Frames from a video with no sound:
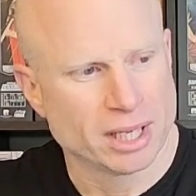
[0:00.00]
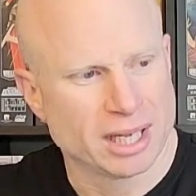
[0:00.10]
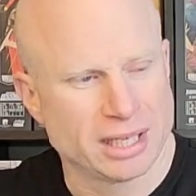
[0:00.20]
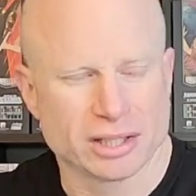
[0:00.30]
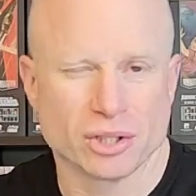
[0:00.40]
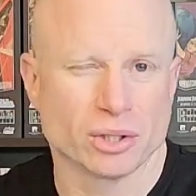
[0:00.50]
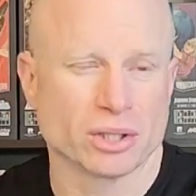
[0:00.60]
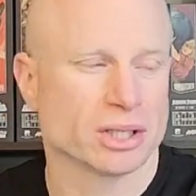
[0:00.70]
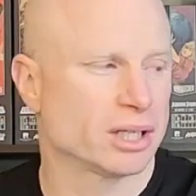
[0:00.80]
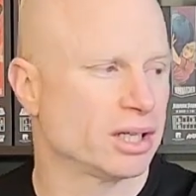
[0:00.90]
And it
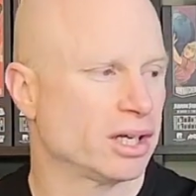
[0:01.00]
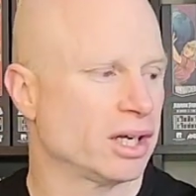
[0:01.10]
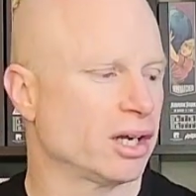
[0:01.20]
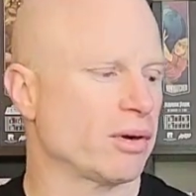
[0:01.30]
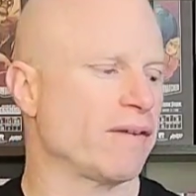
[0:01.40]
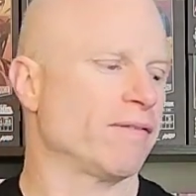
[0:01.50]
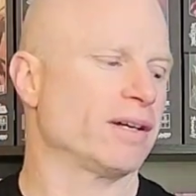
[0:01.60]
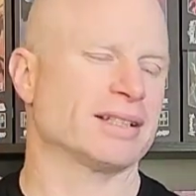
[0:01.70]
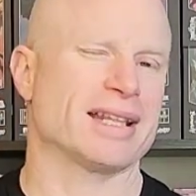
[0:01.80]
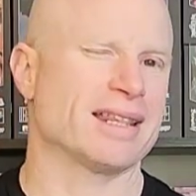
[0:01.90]
took Gray
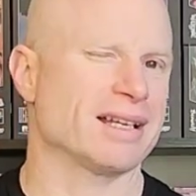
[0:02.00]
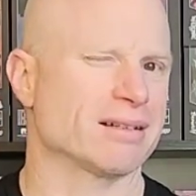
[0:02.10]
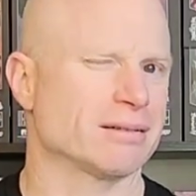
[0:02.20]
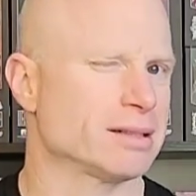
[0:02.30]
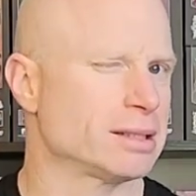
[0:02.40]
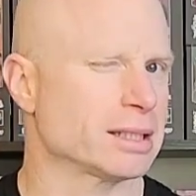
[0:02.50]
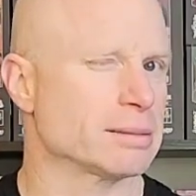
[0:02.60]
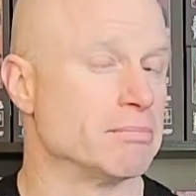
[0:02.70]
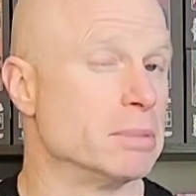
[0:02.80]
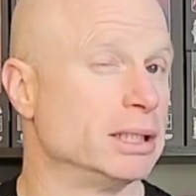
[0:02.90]
Fox, I think, 6
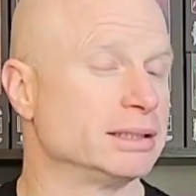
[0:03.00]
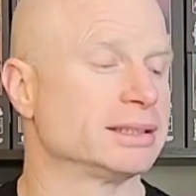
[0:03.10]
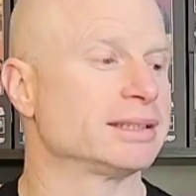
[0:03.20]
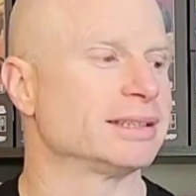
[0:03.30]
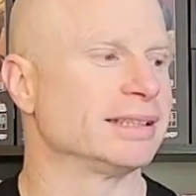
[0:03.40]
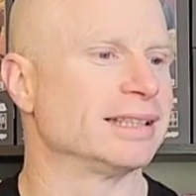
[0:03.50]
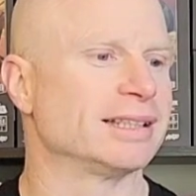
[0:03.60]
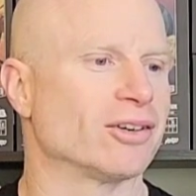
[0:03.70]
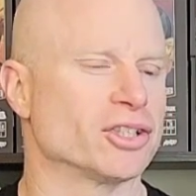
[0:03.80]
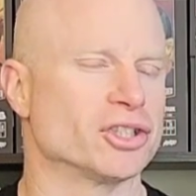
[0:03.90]
months to get the
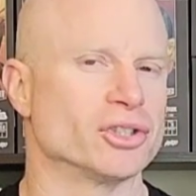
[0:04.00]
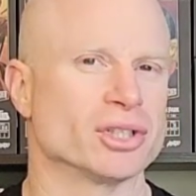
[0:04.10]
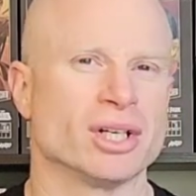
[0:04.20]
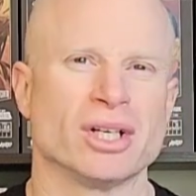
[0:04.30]
archers,